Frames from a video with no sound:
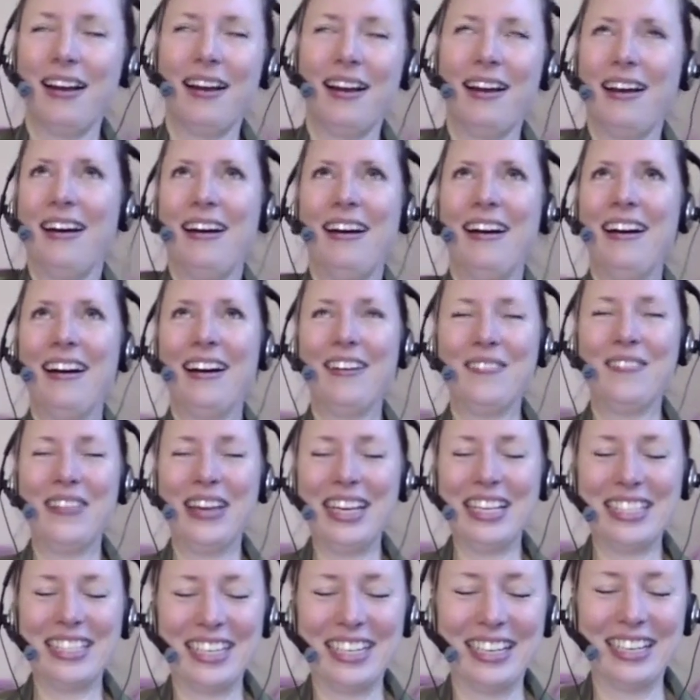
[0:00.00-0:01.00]

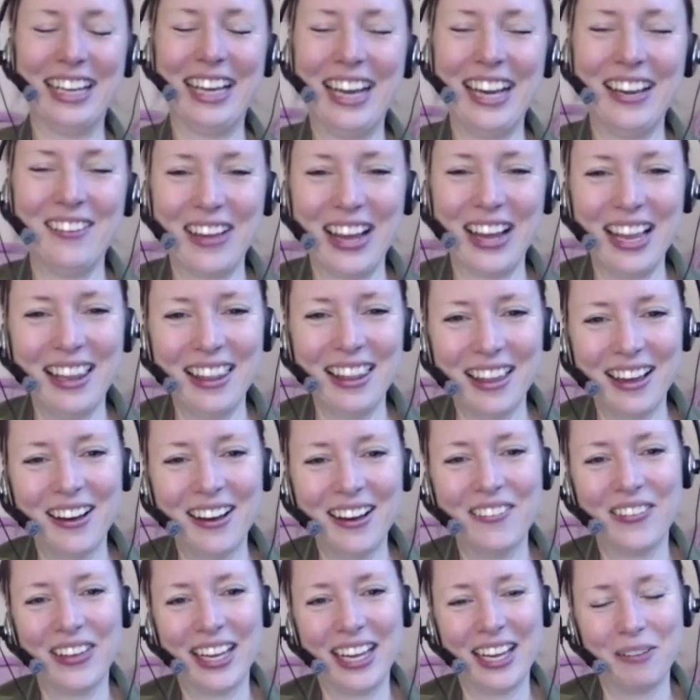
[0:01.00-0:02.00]
Amazing life. I
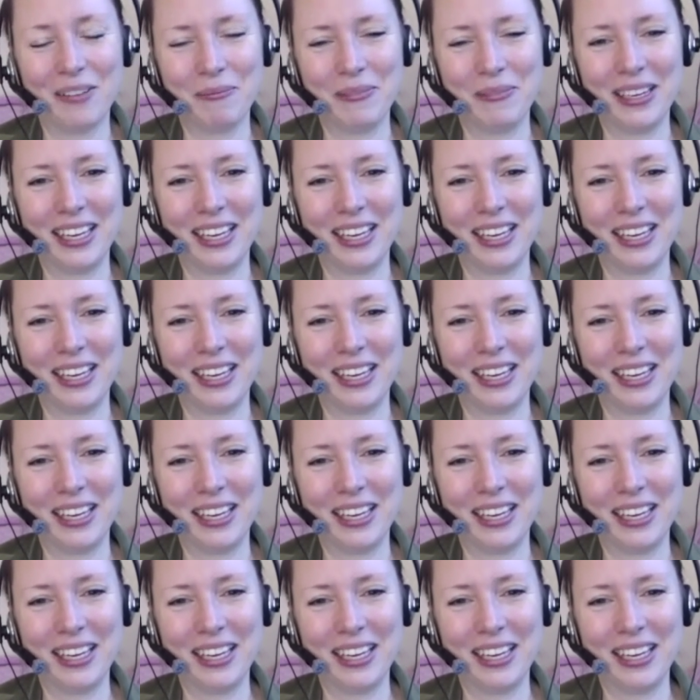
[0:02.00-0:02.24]
love it,